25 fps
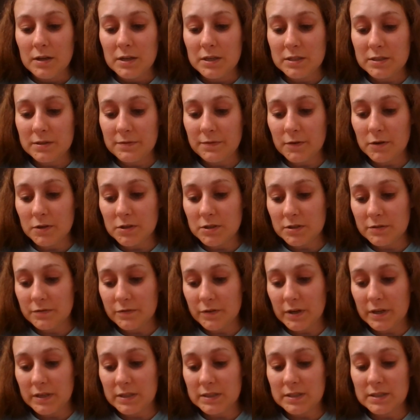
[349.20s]
His first
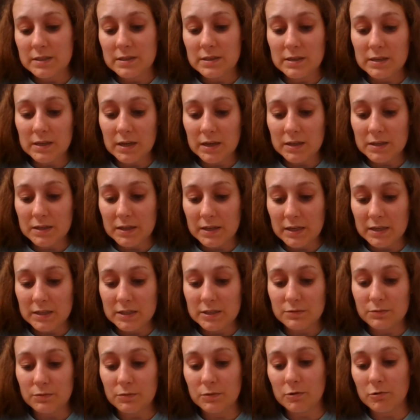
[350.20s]
friends, the
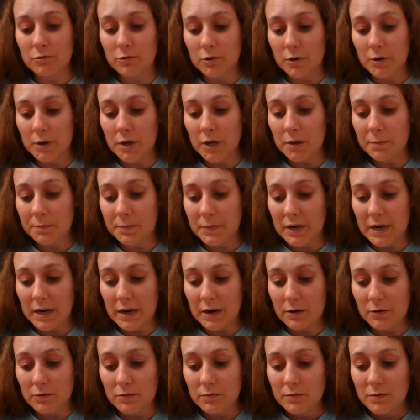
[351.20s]
ducklings, were grown up
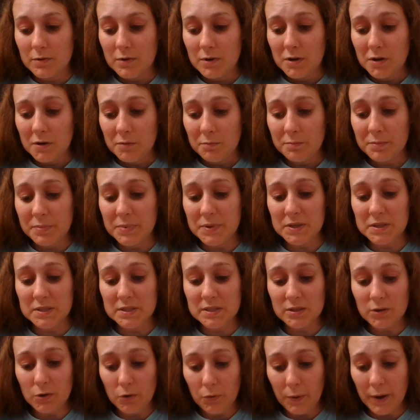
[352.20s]
now, but
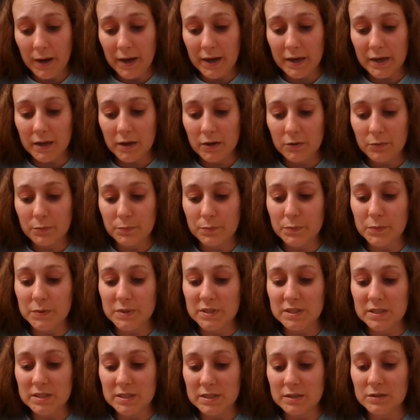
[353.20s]
his quack
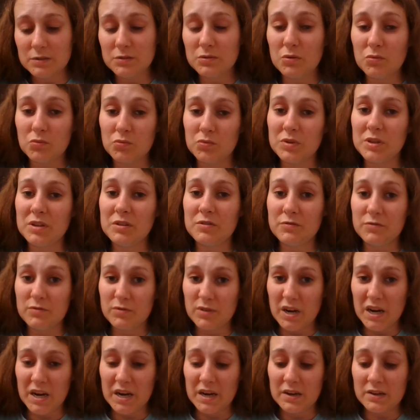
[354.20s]
was still only
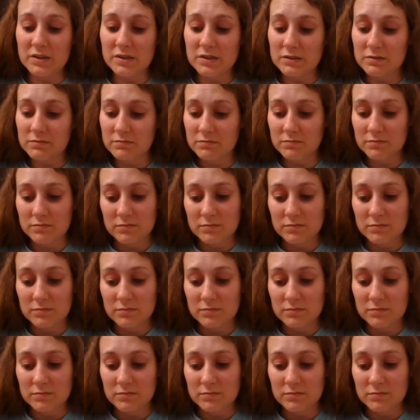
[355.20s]
Frank.